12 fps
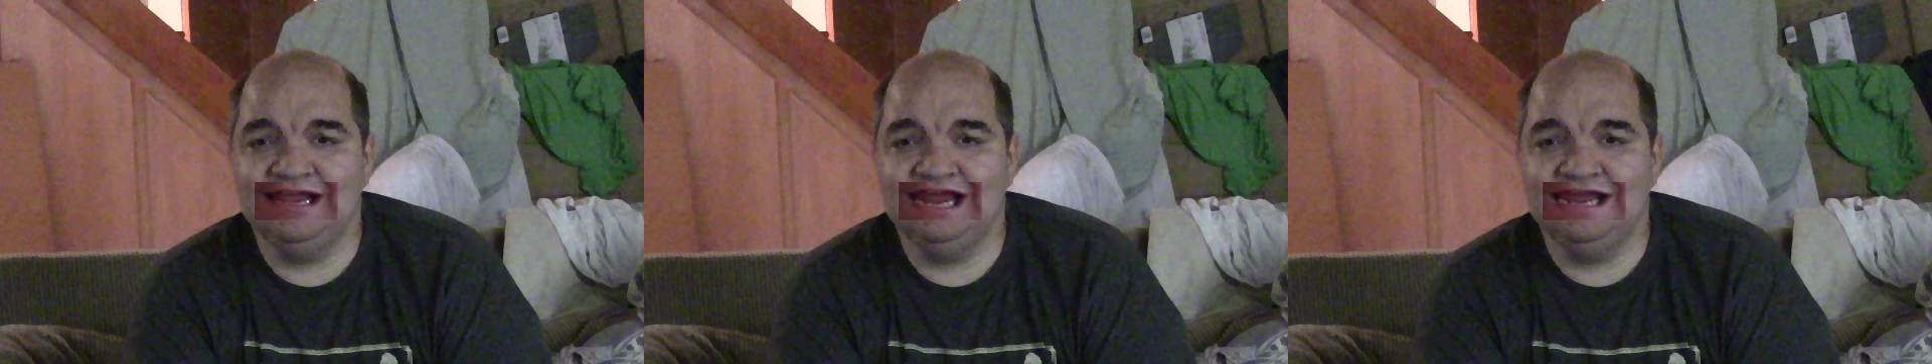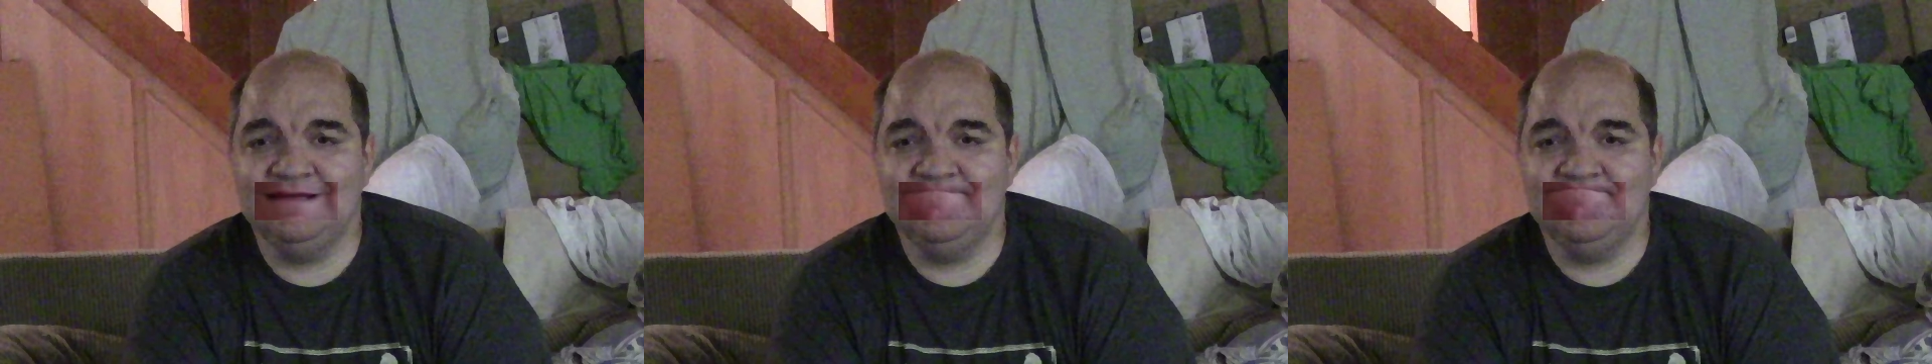
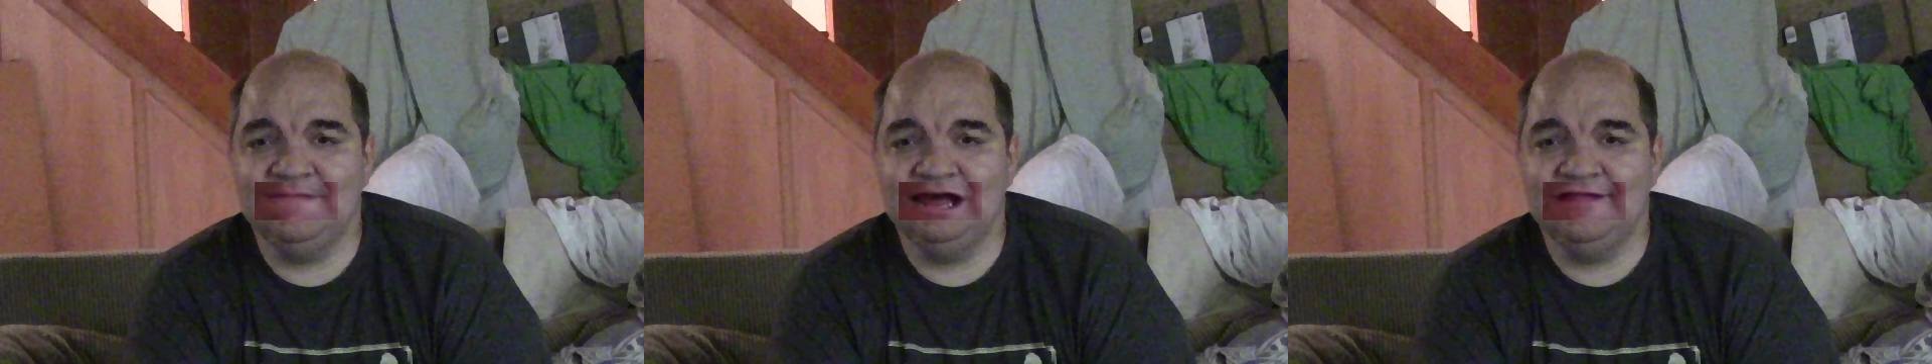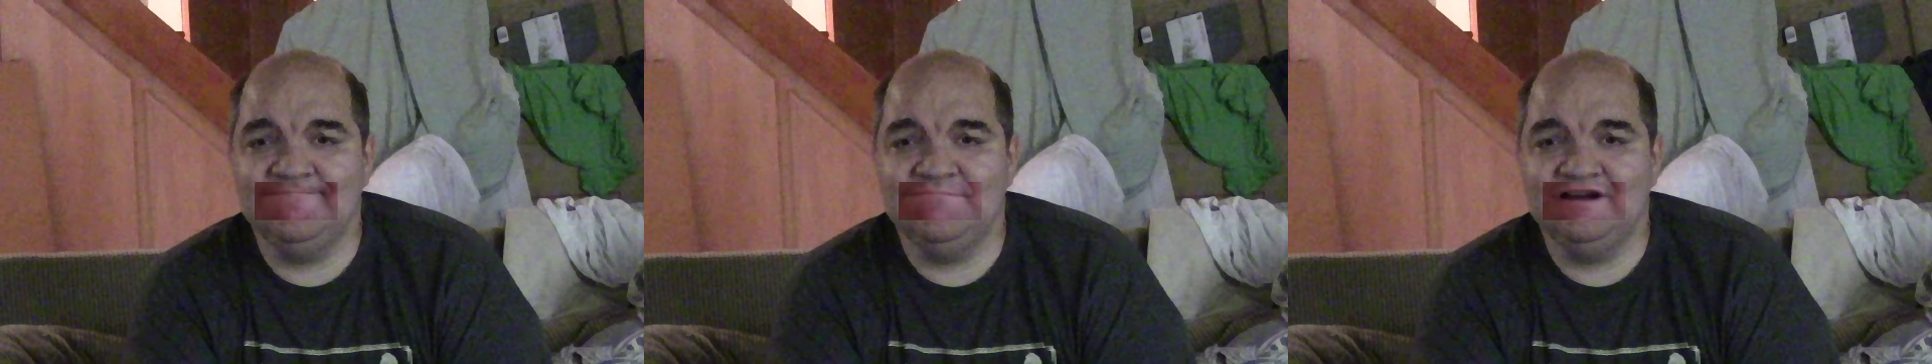syncing up
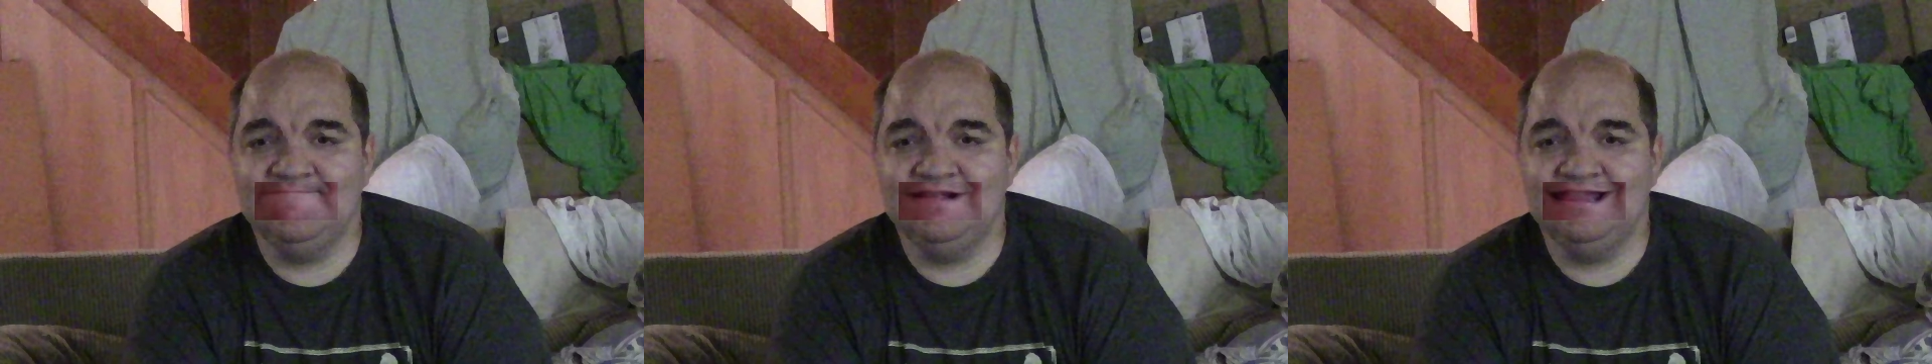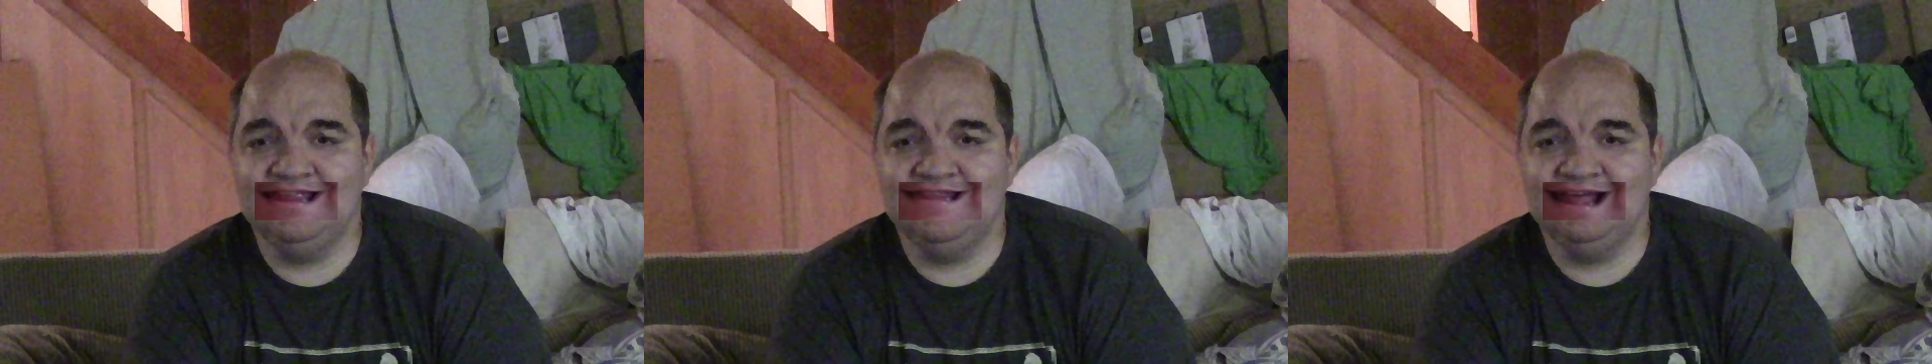mouth
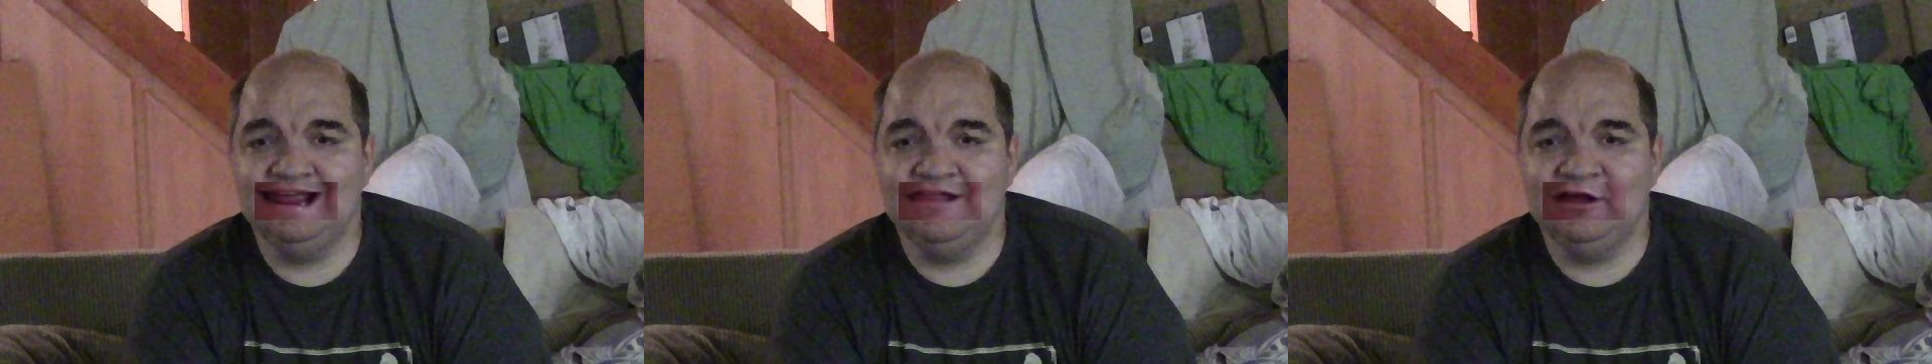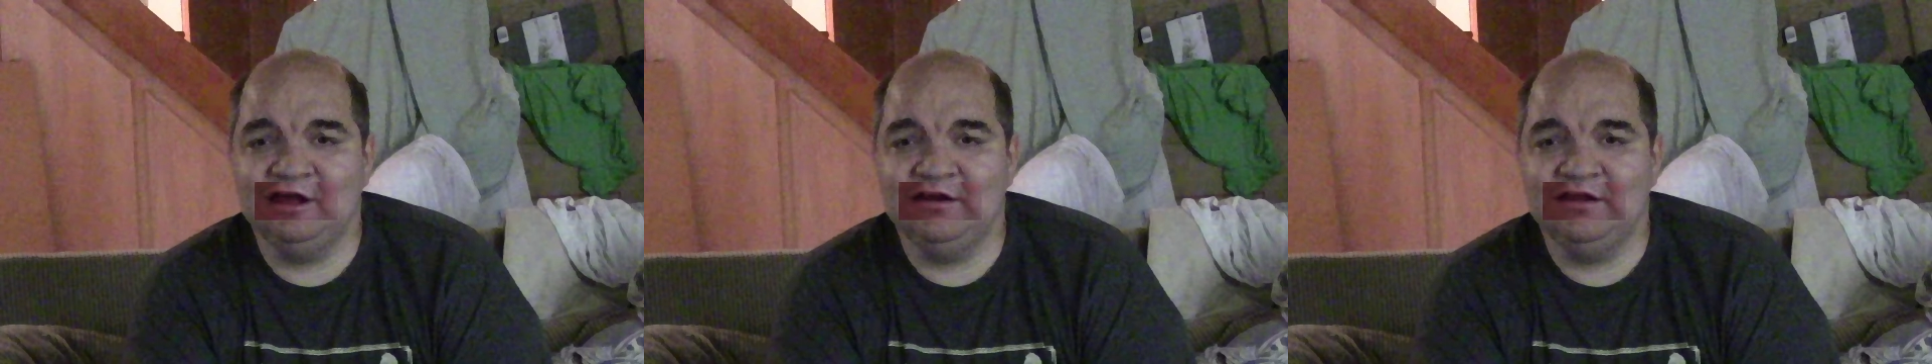movements to
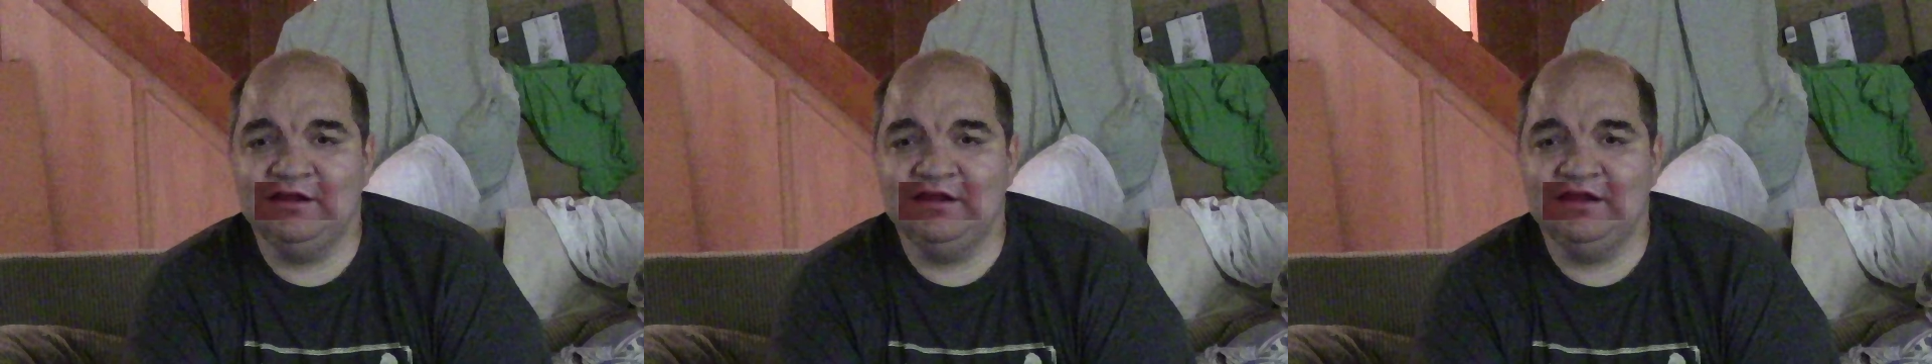dialogue.